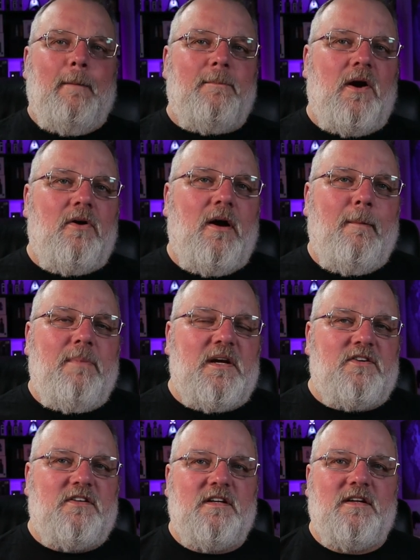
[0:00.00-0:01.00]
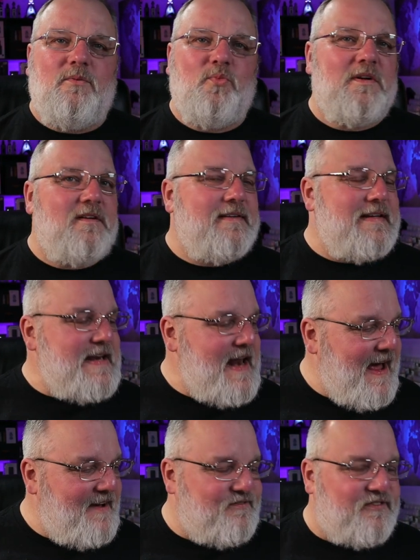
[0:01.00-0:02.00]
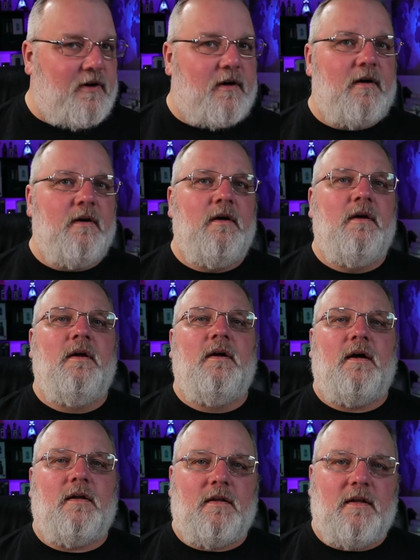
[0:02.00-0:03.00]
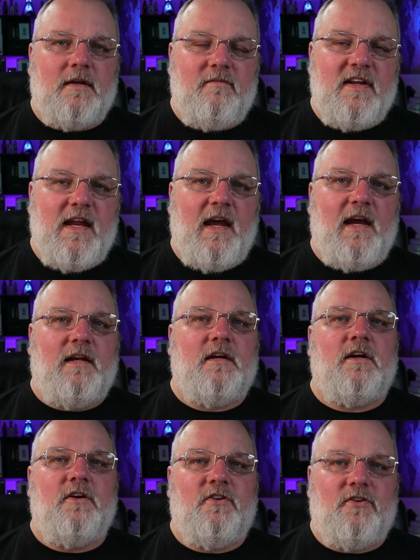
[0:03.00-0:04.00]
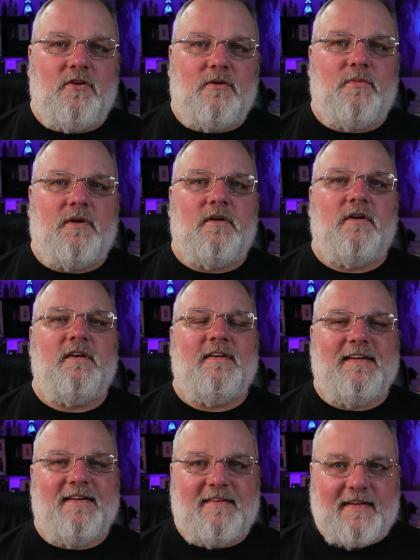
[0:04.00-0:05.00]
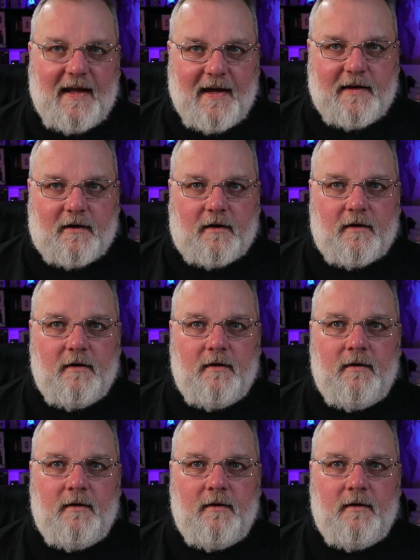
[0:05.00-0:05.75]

Prohibition will never eliminate consumer desire.